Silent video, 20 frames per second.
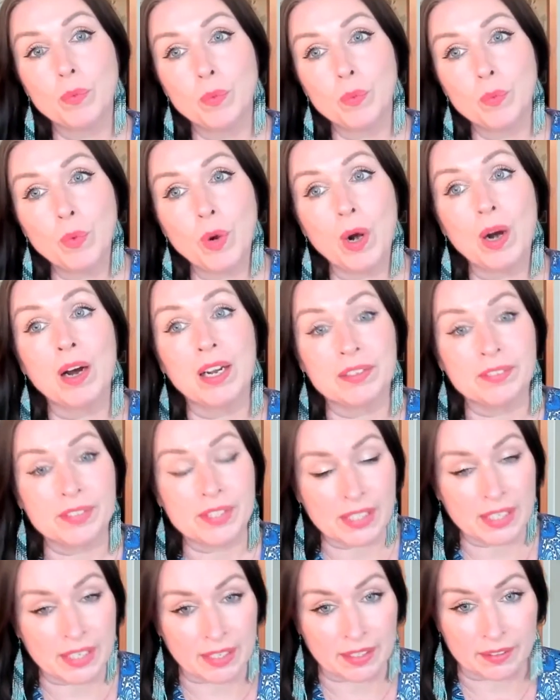what I've
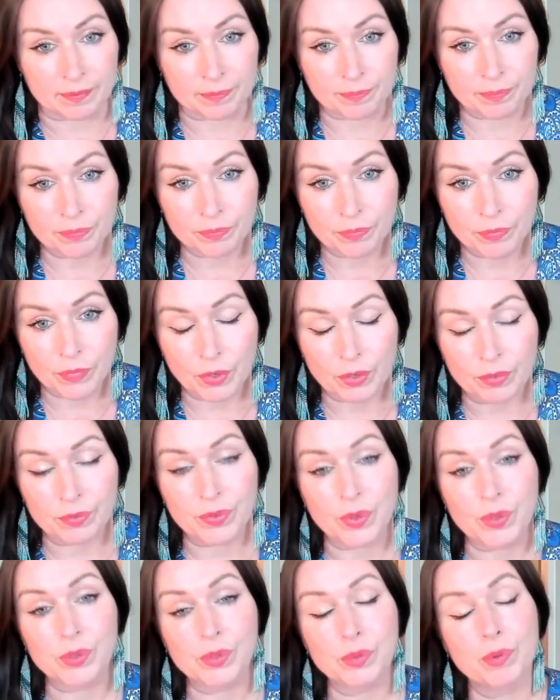seen of
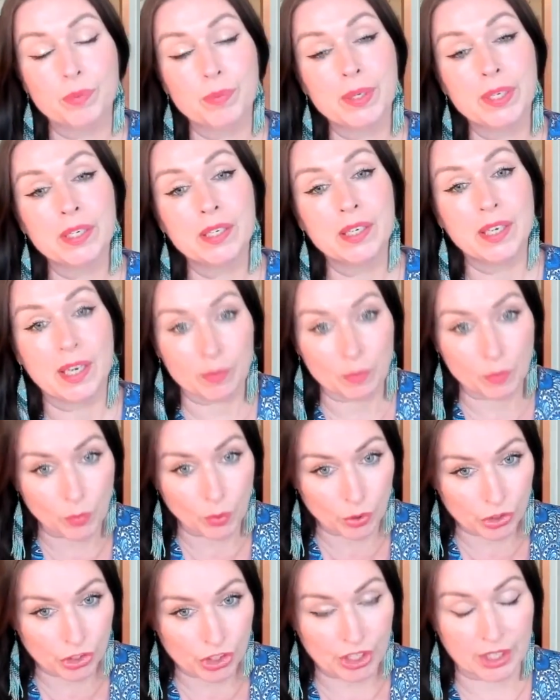Foxwoman and
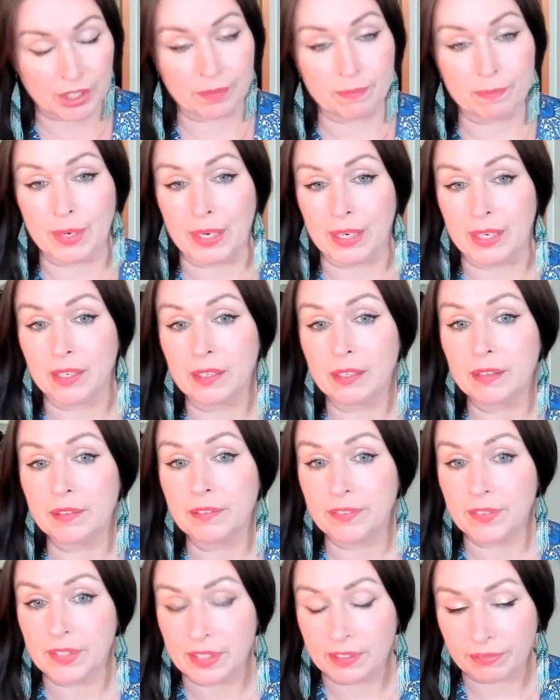what she can mean
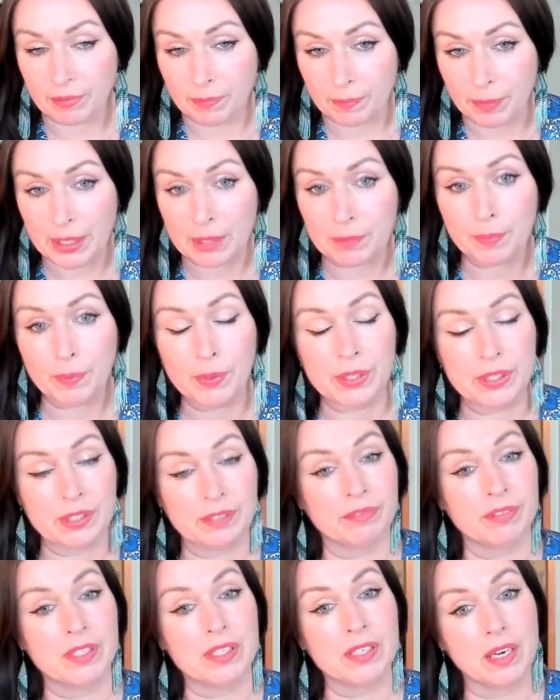for different people at
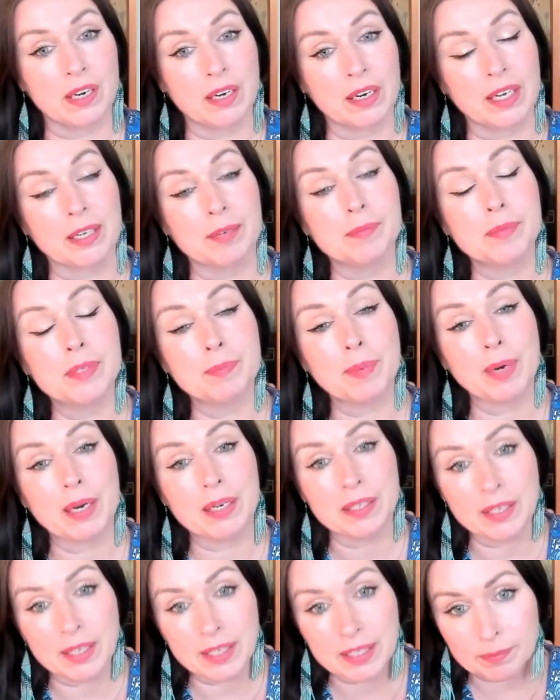different times. But
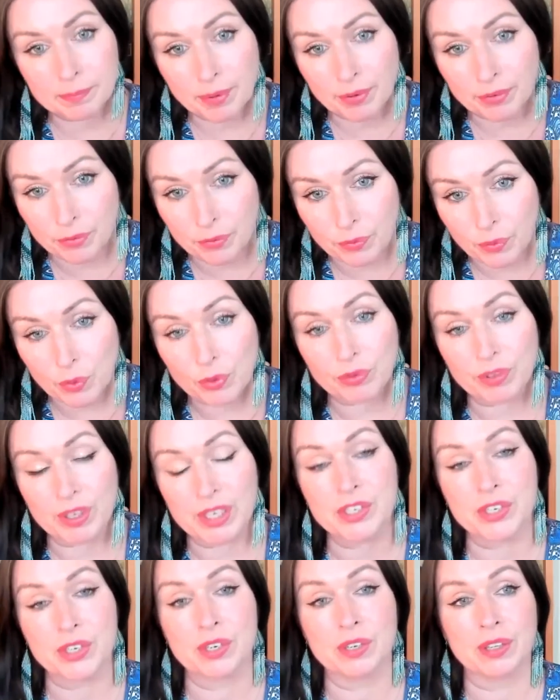I'd like, before I
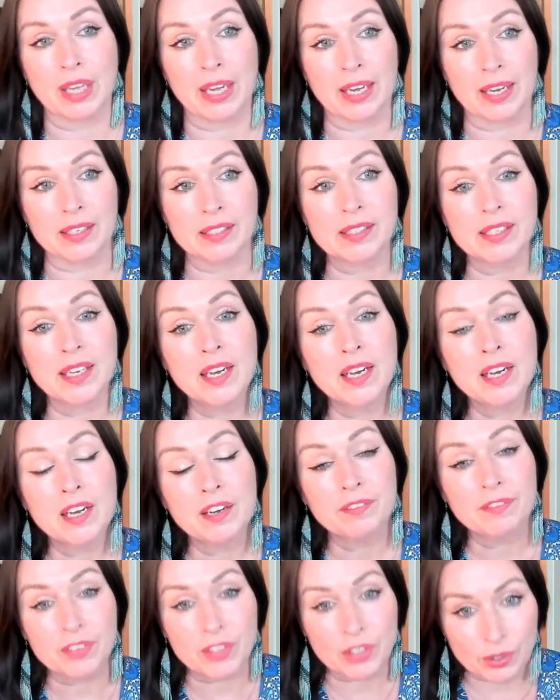do that,
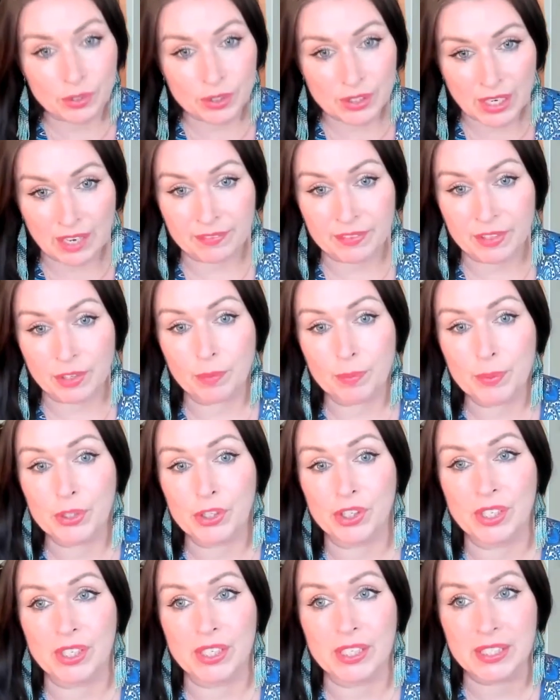for you to have the
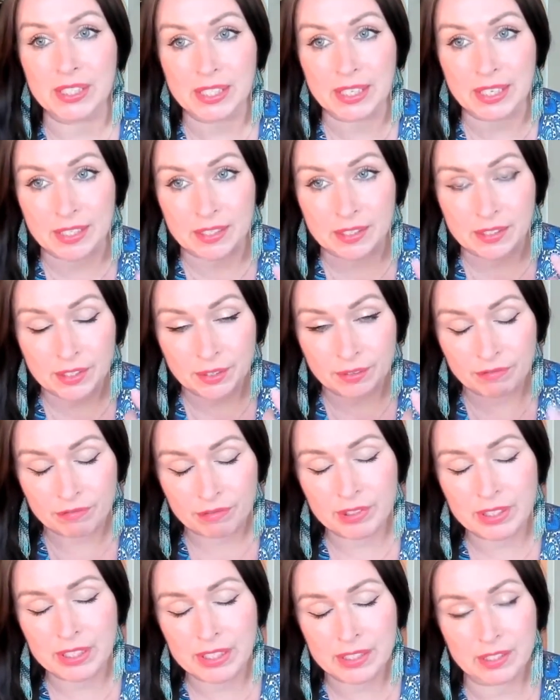opportunity to
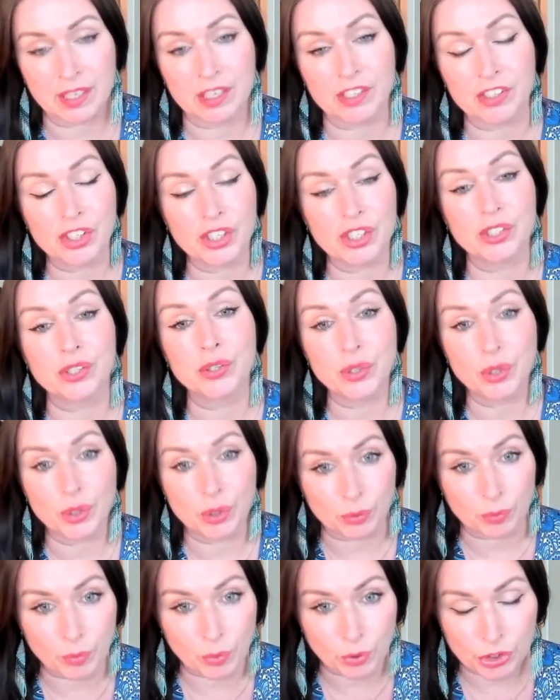really touch
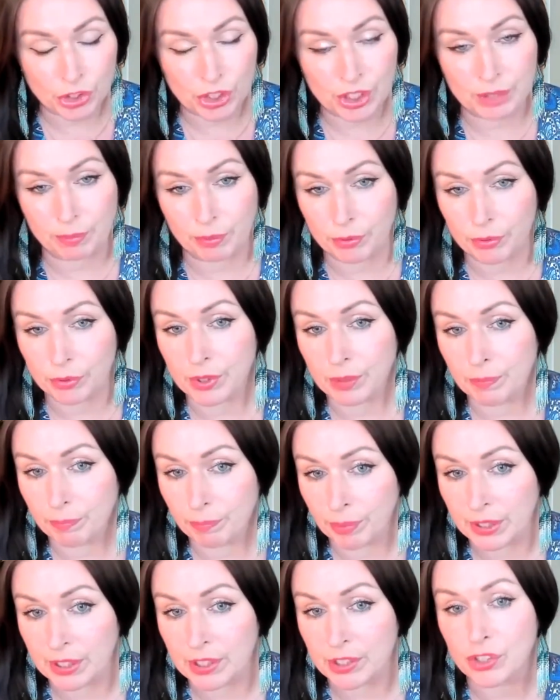into what she
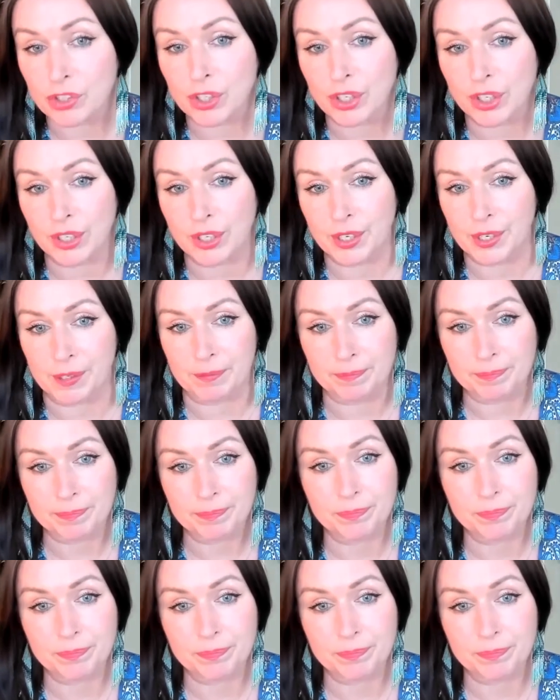brings to you.